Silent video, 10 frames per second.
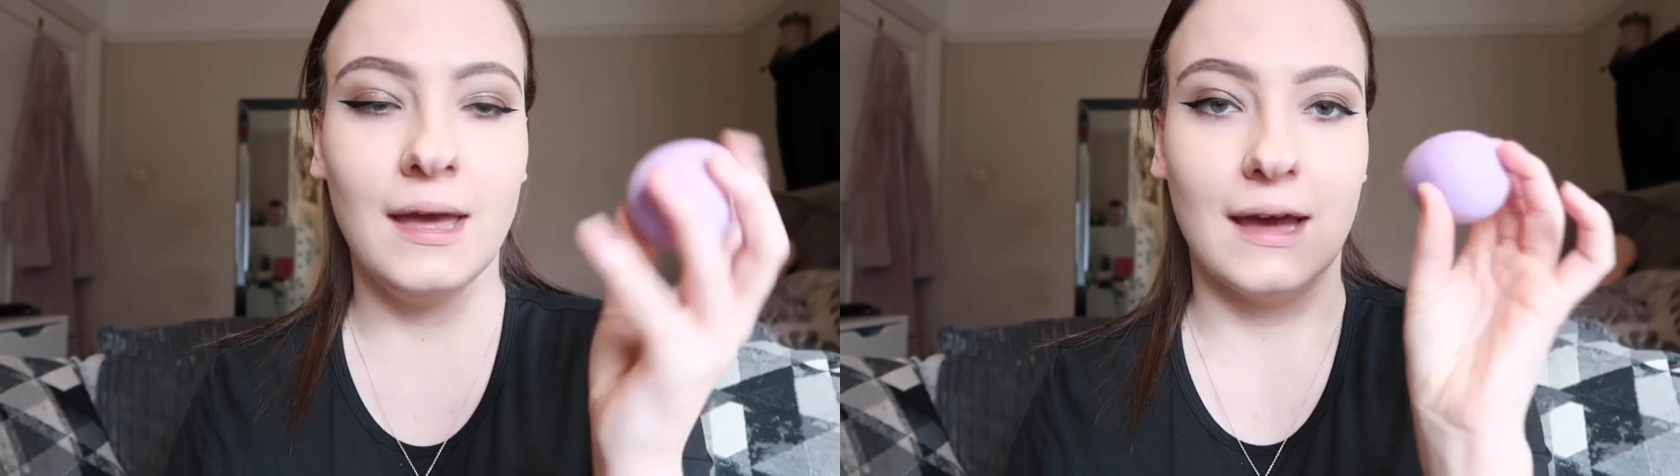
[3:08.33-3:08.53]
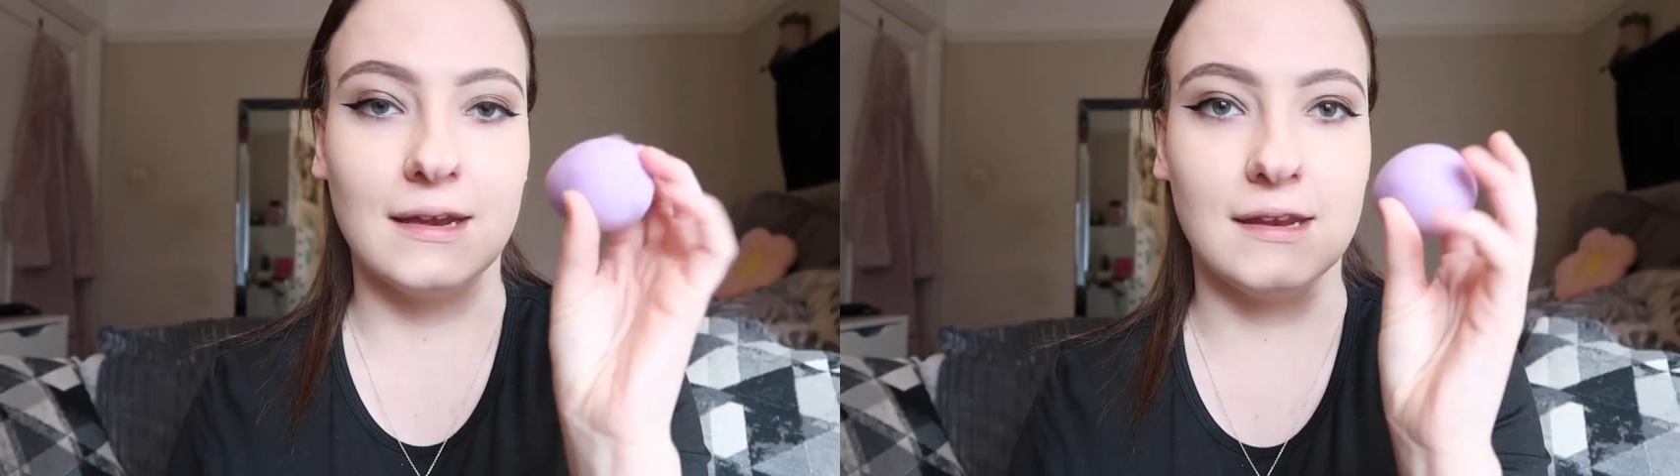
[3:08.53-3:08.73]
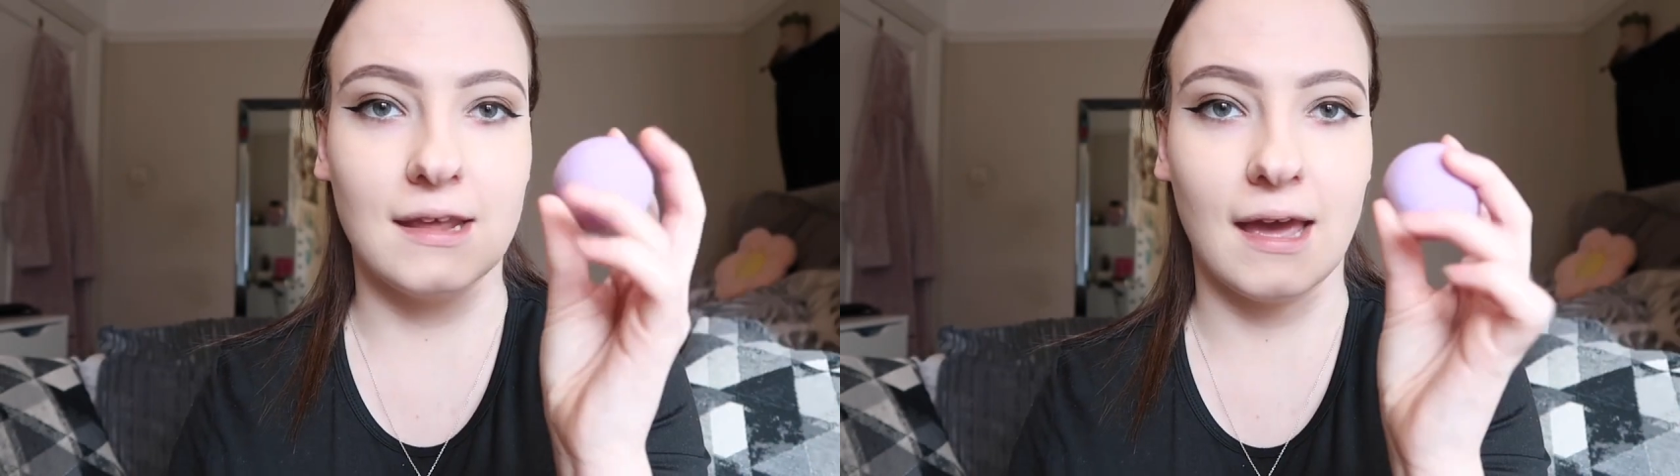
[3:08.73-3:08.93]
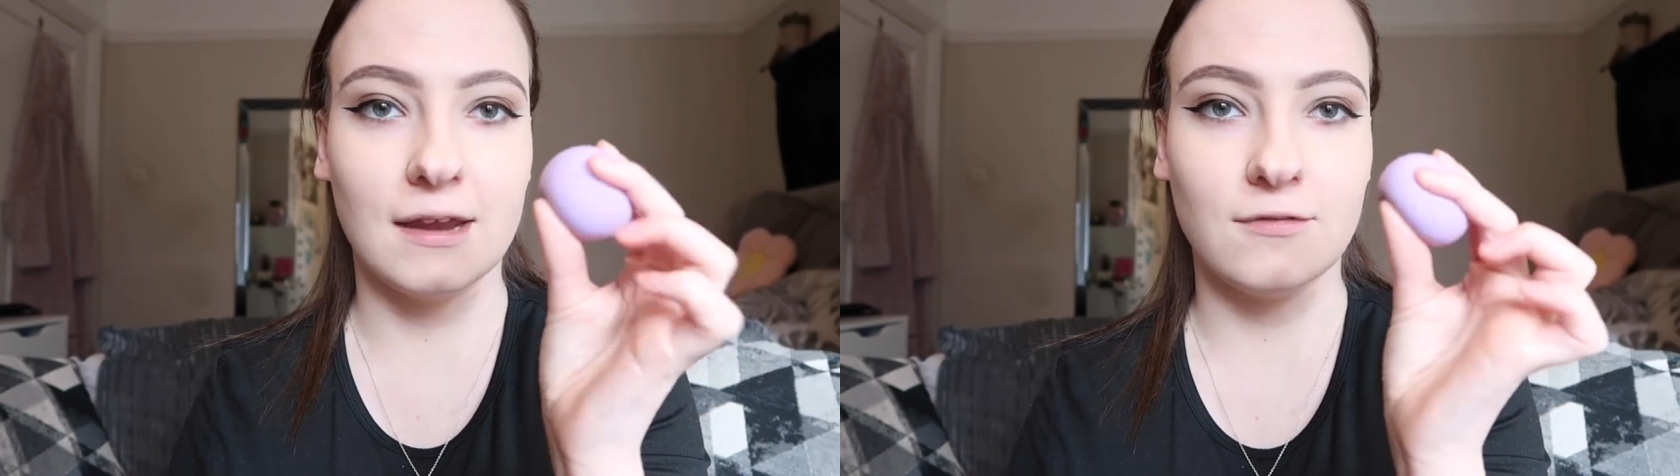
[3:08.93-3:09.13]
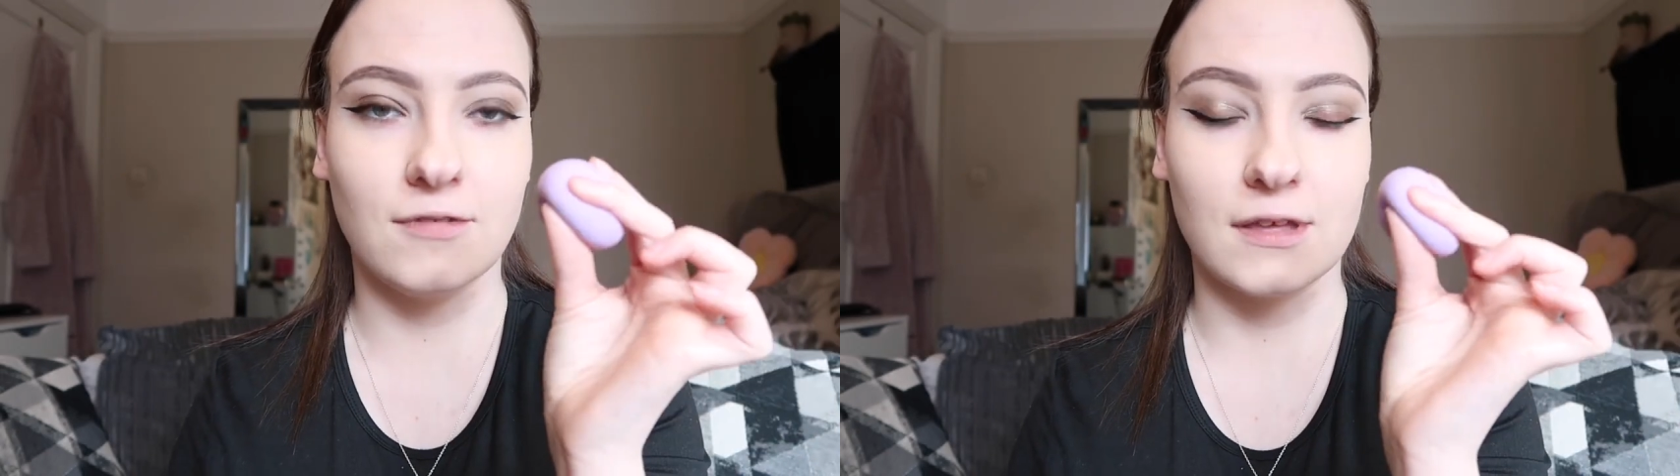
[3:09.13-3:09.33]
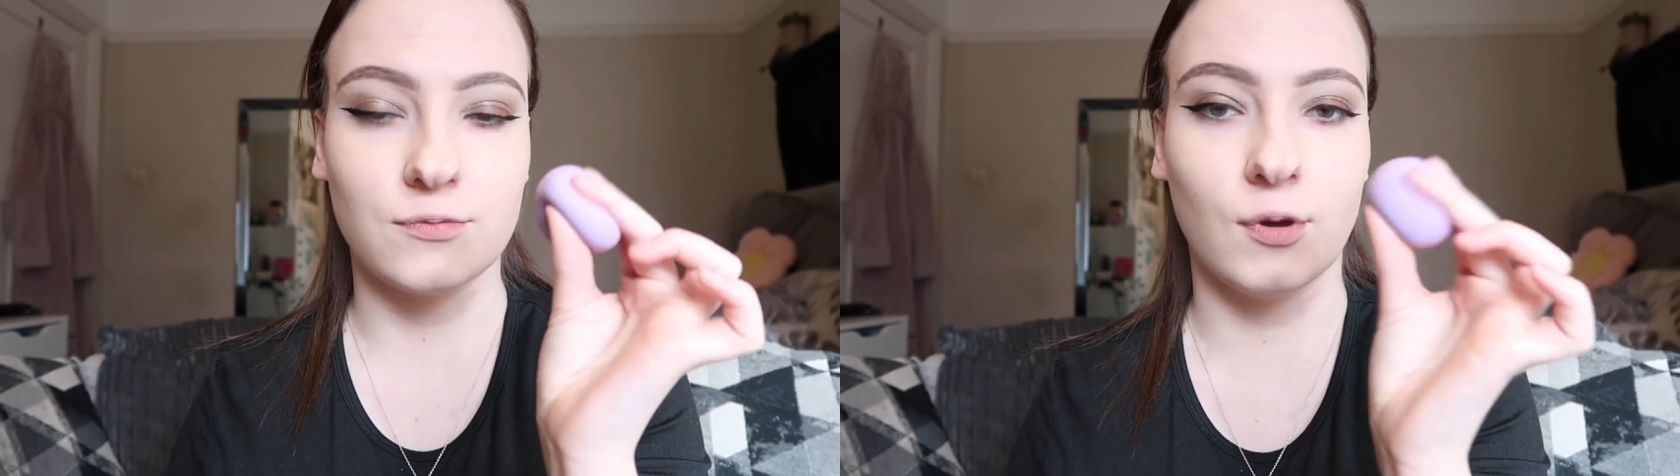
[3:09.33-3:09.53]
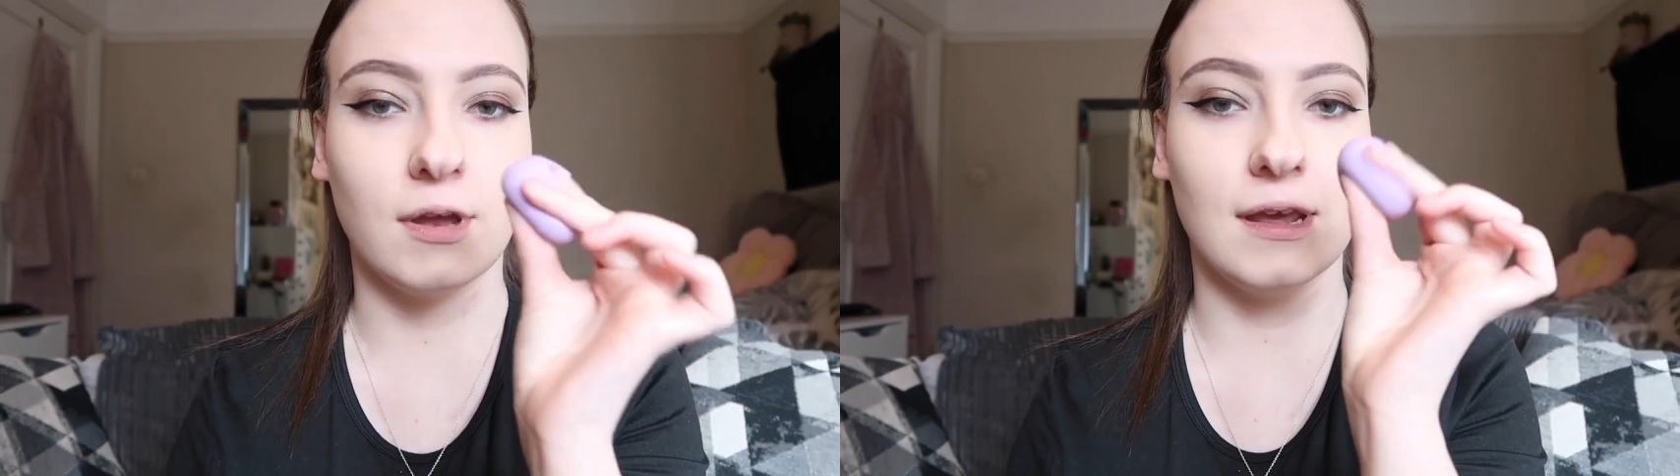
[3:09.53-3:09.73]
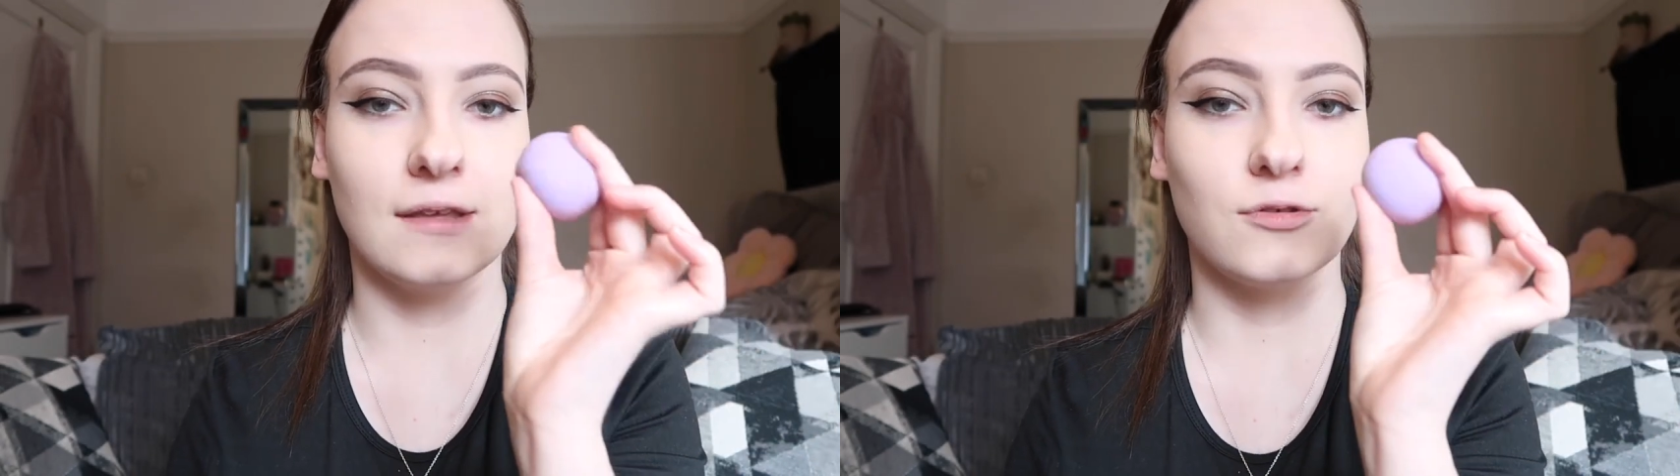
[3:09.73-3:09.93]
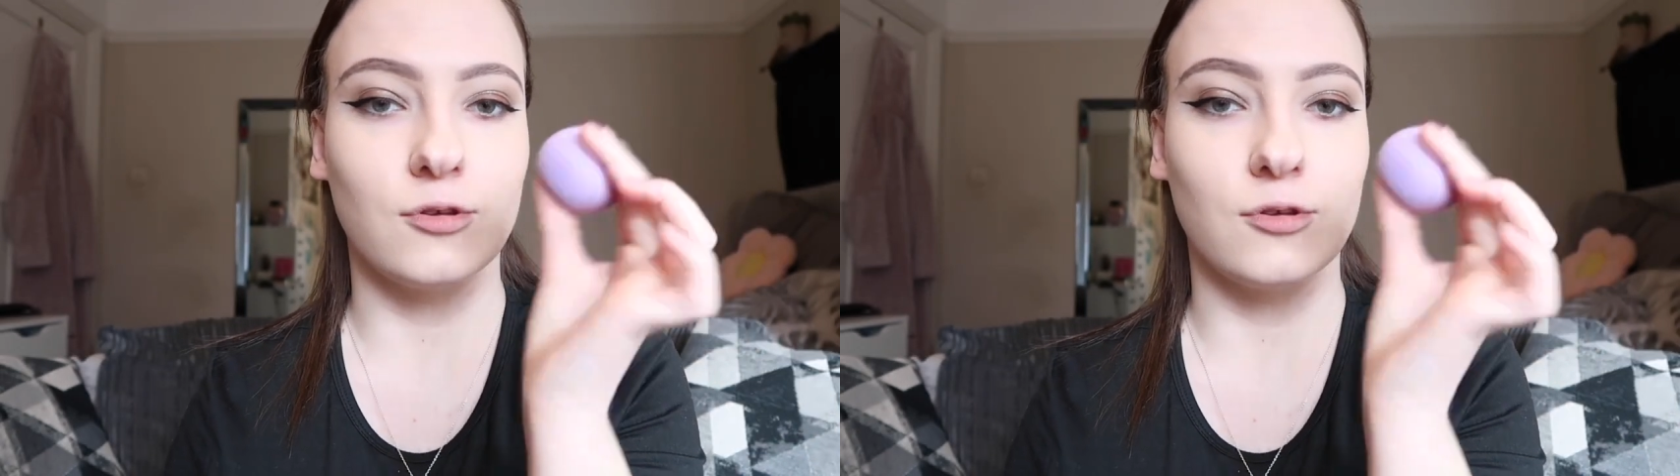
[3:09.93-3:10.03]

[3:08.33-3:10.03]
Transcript: and the end of this one is